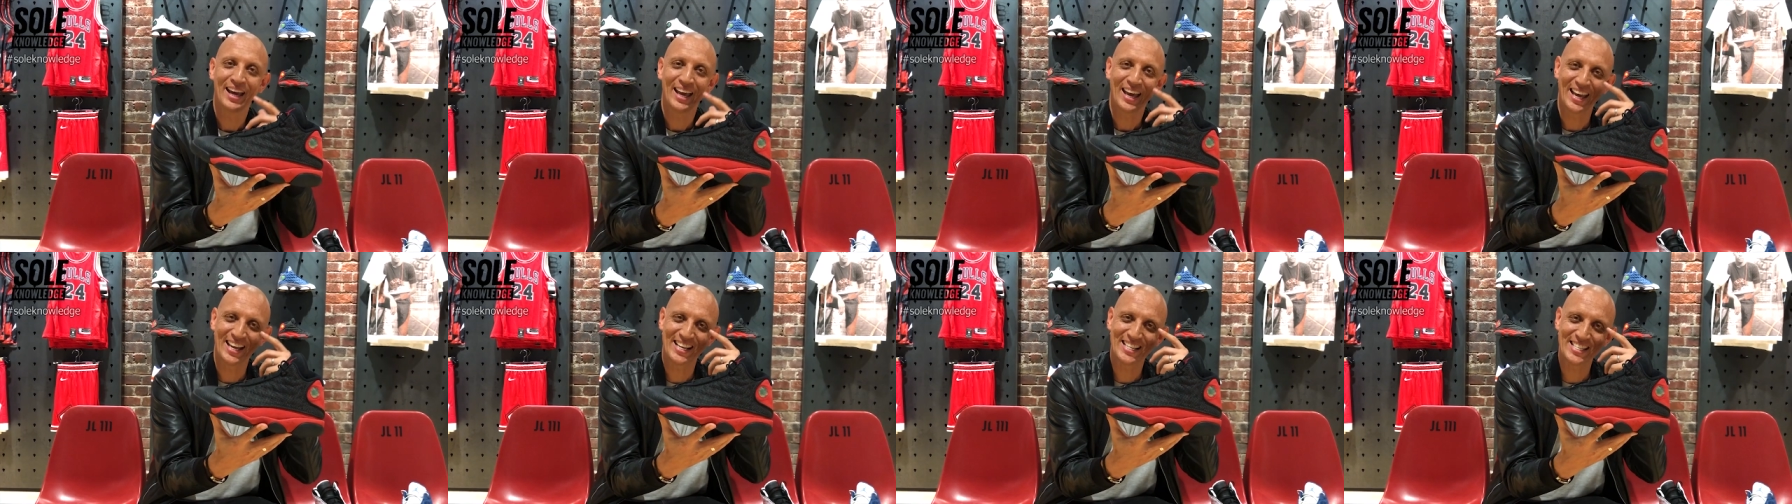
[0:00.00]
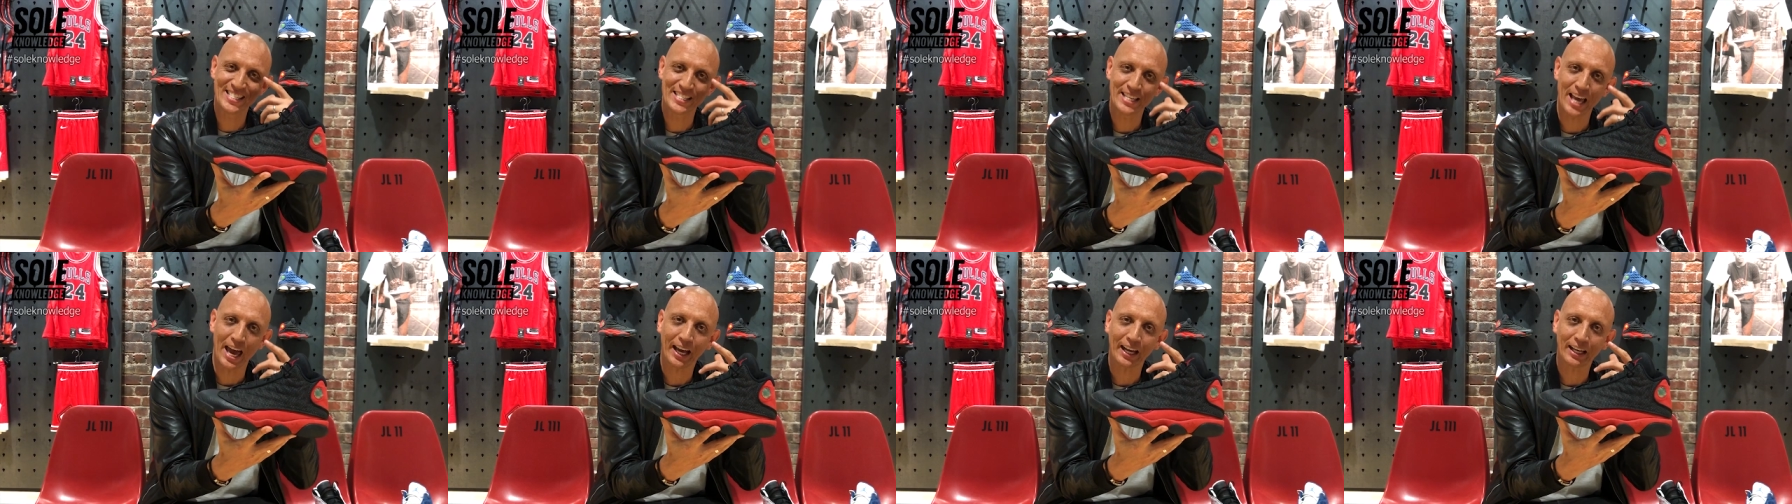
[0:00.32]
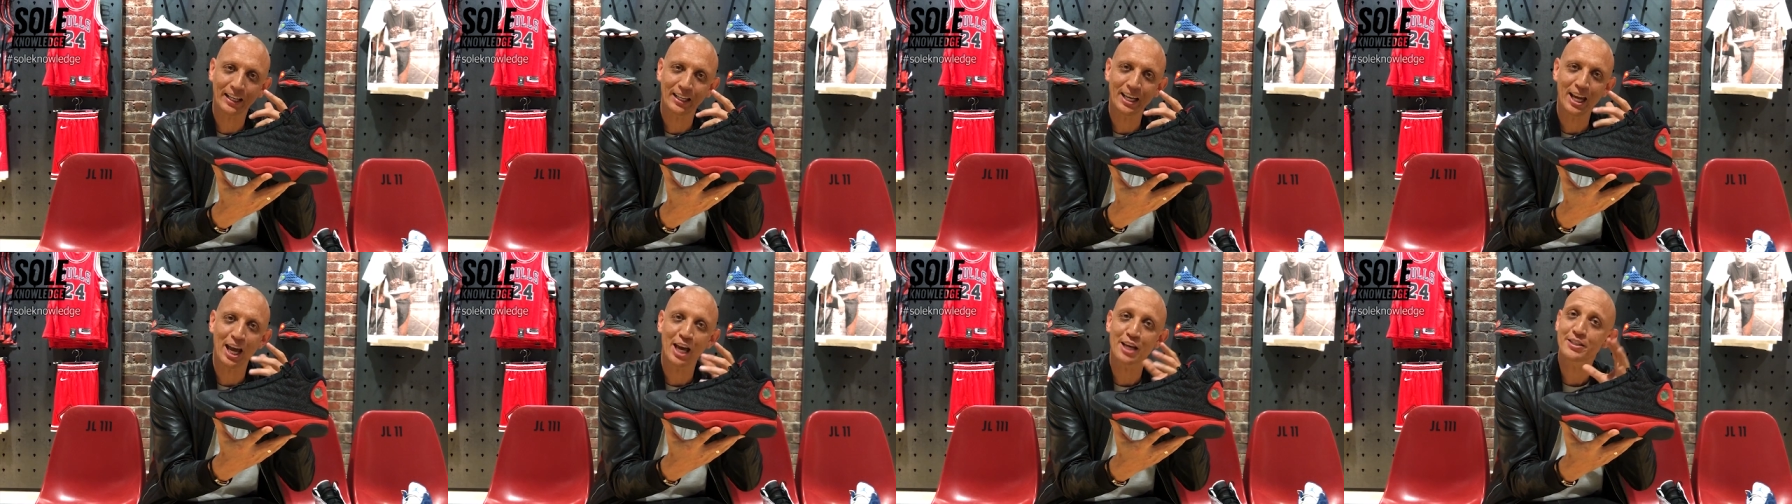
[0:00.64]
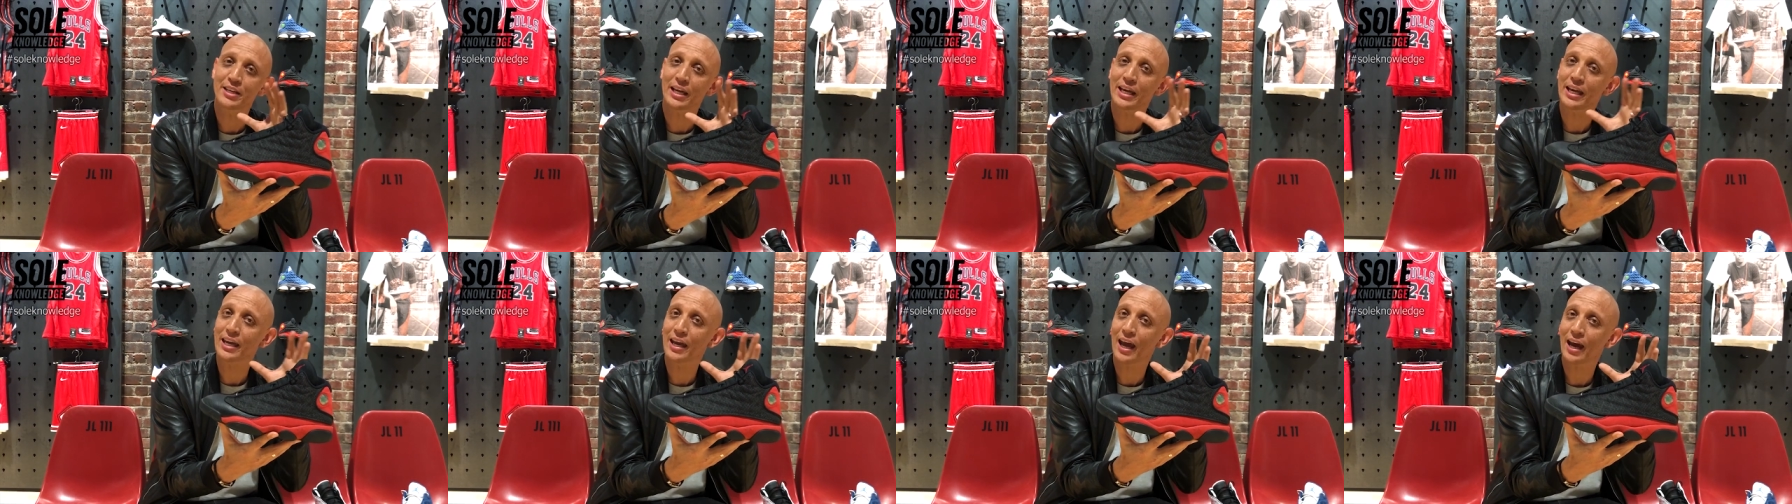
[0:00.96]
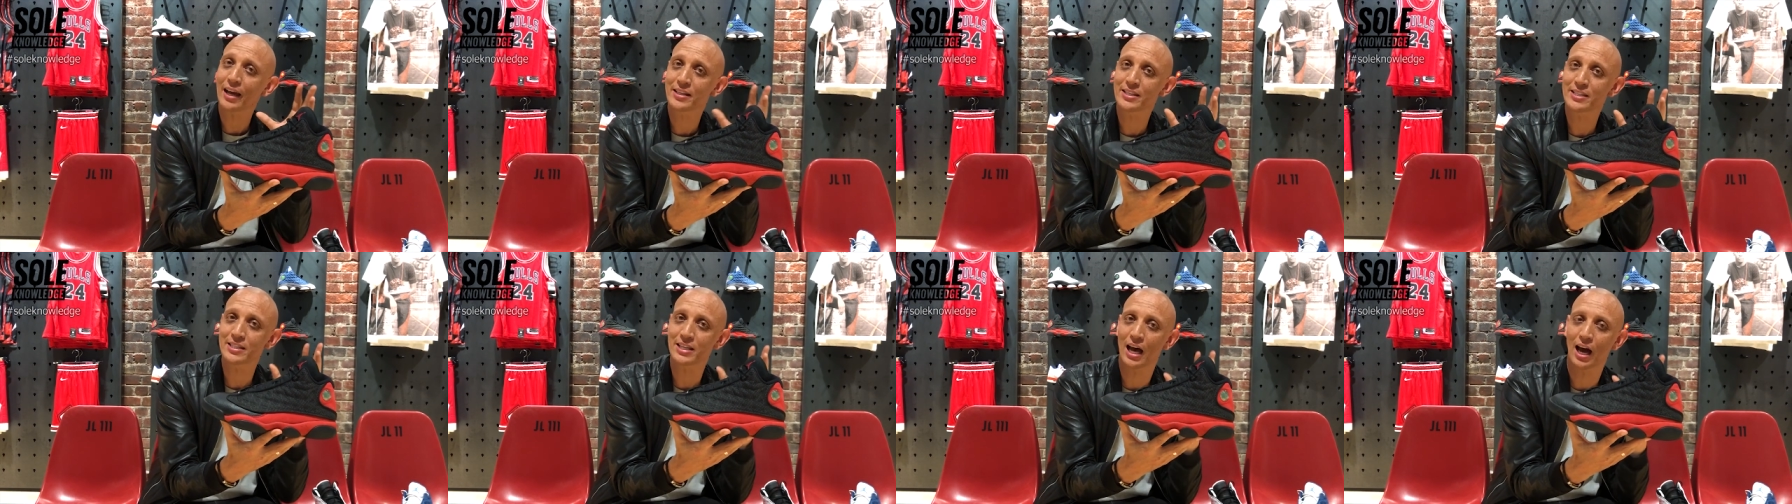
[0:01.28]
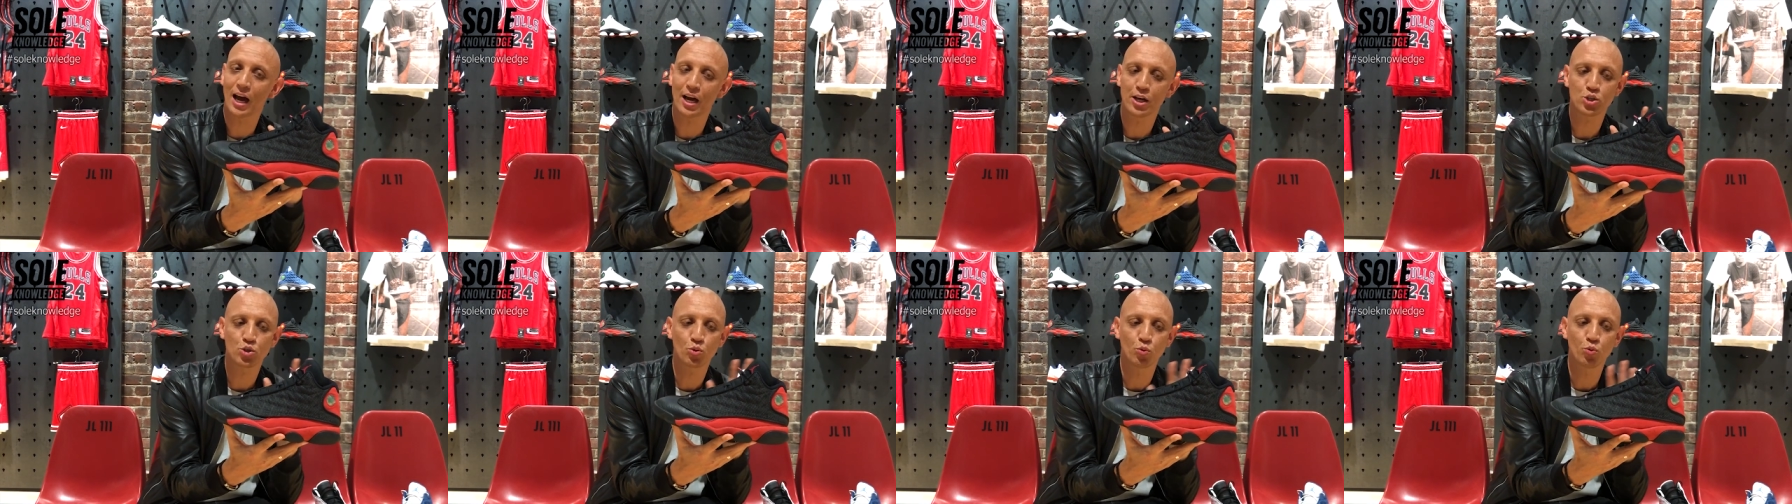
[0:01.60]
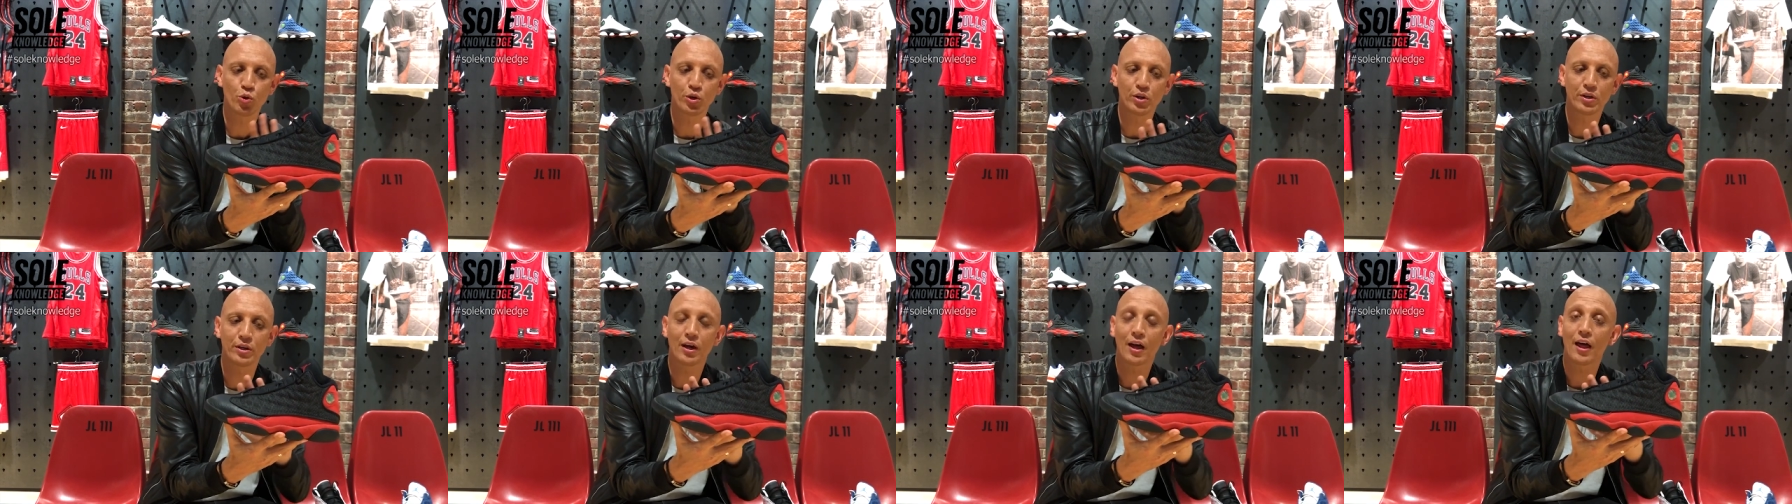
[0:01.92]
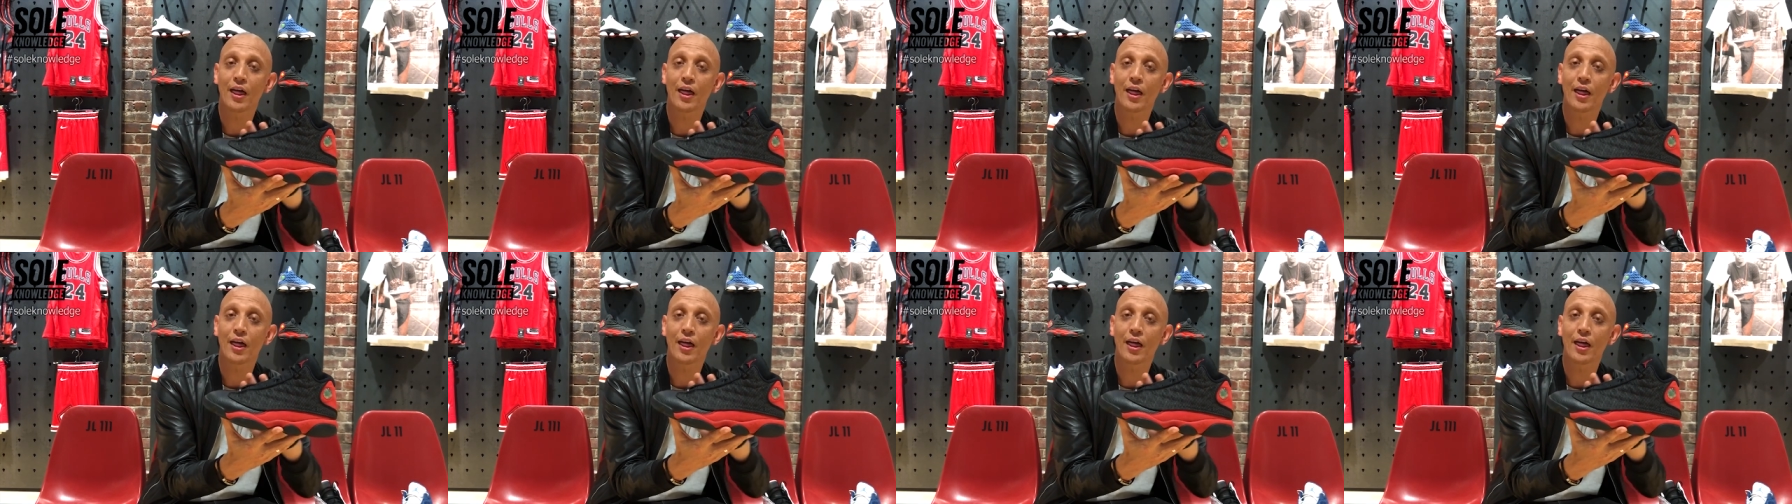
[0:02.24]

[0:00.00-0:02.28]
Exactly as a cat's eyes would,